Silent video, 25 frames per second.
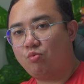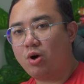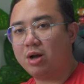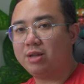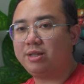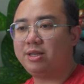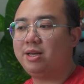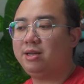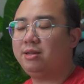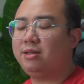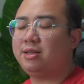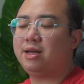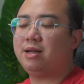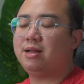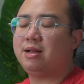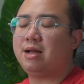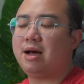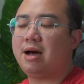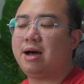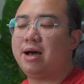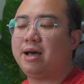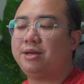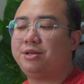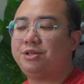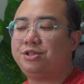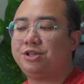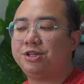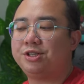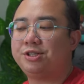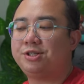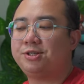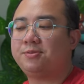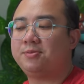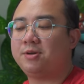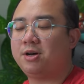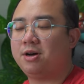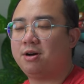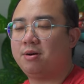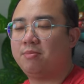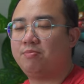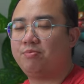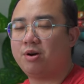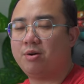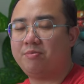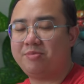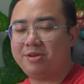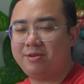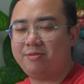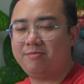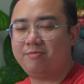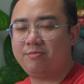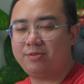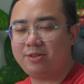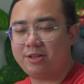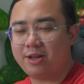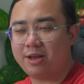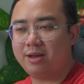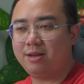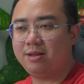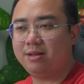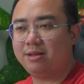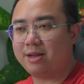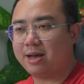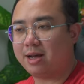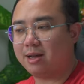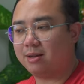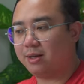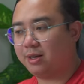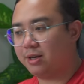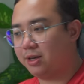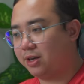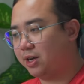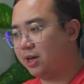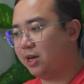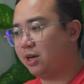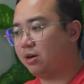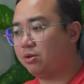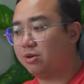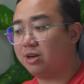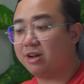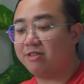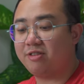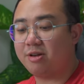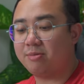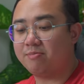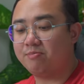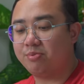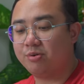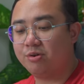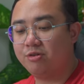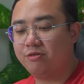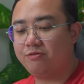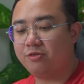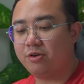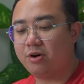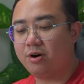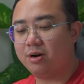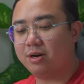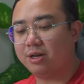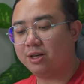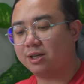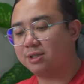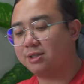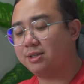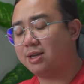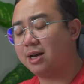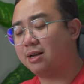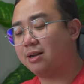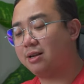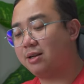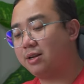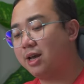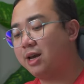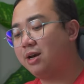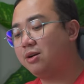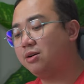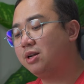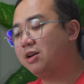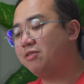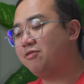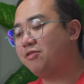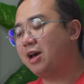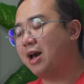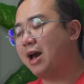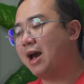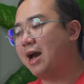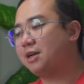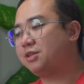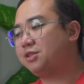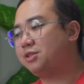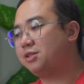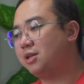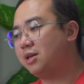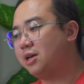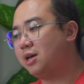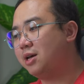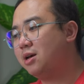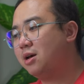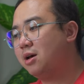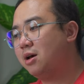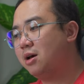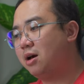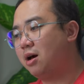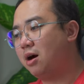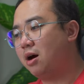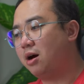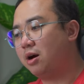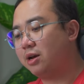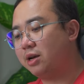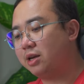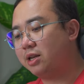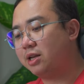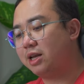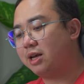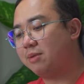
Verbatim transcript: one thing that I just uh, probably think that QEEKE could have improved on is that they could have actually uh,